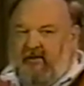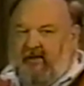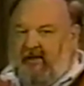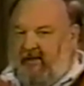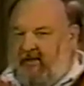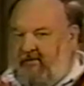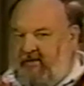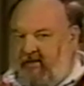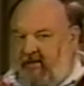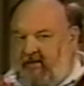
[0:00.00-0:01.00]
and
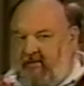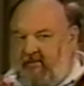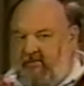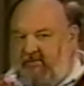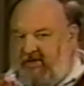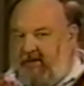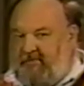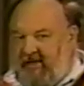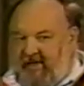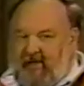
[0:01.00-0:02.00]
the shape
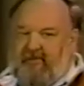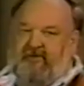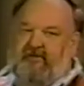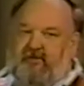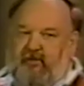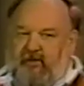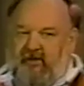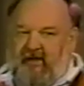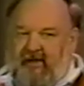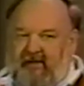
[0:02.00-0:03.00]
of that camber to the chord
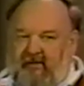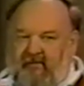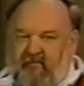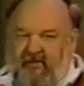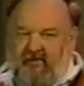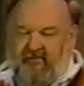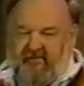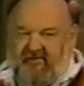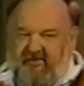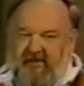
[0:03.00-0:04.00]
line, and whether it
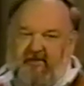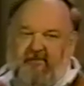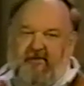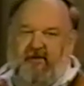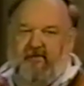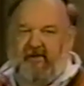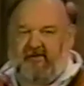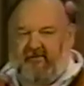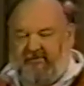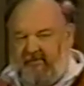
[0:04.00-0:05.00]
was a second-degree
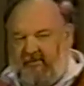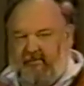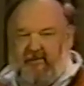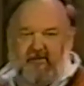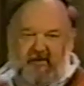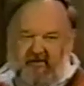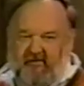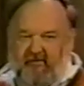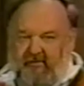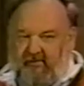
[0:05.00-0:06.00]
equation or third-degree equation
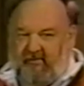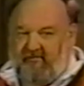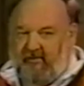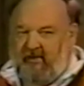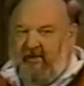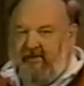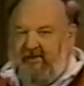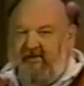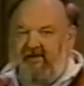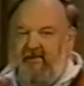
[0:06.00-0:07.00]
and so on and so forth. They
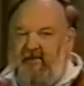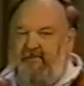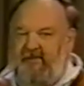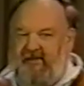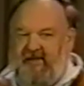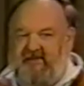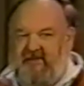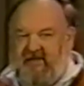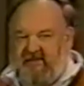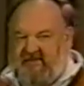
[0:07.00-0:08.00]
just came up with a nice
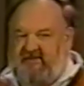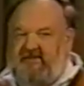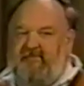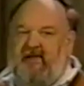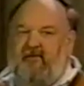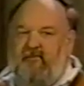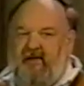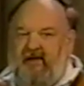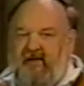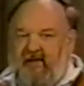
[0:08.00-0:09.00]
systematic
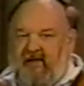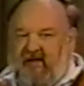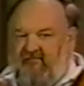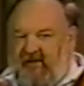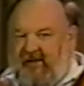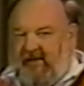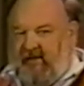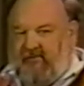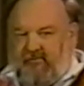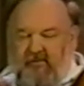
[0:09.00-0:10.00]
way of laying
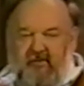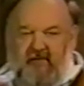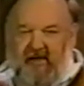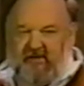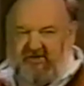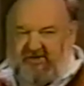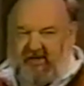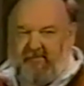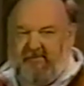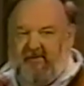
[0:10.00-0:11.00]
out streamlined
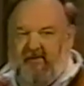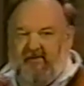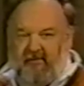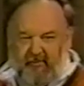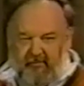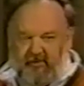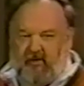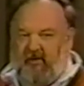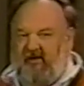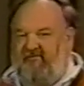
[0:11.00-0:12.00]
shapes that we would
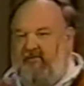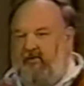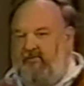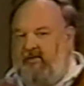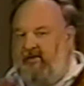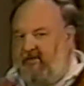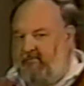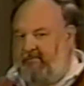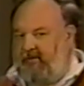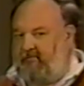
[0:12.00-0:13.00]
call airfoils. They
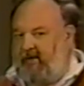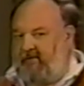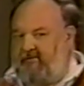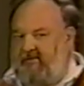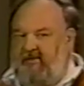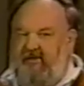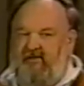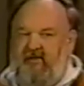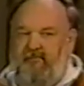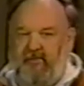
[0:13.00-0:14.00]
built models of
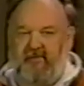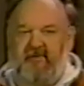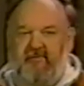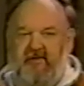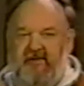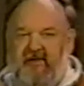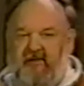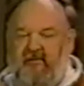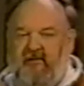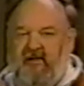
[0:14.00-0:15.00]
these, put them in a wind
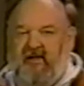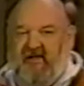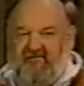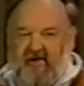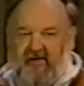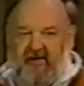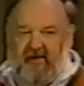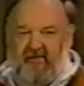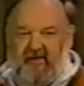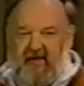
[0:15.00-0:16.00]
tunnel, and found out
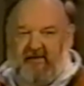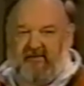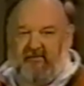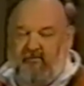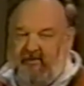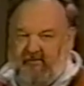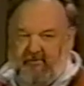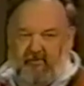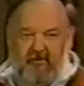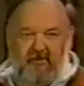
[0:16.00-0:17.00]
how they acted. The ones that were
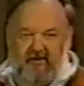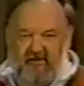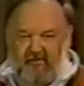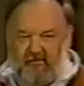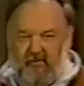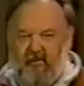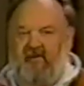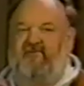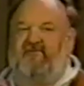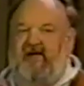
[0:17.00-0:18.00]
no good, they just threw
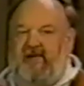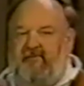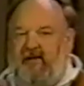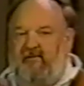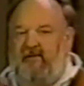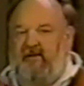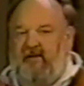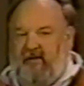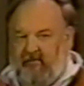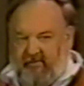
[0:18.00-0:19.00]
away and forgot about,
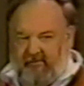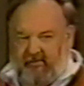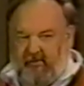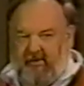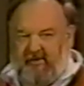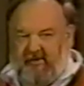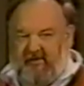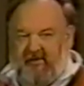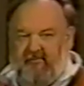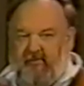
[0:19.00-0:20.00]
and the ones that were good, they
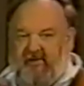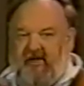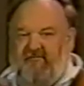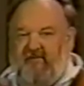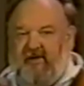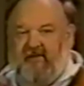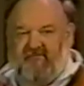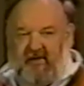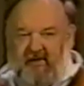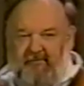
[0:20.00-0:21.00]
studied more carefully and
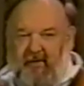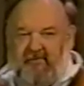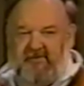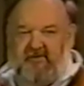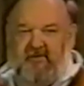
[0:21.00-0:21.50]
finally published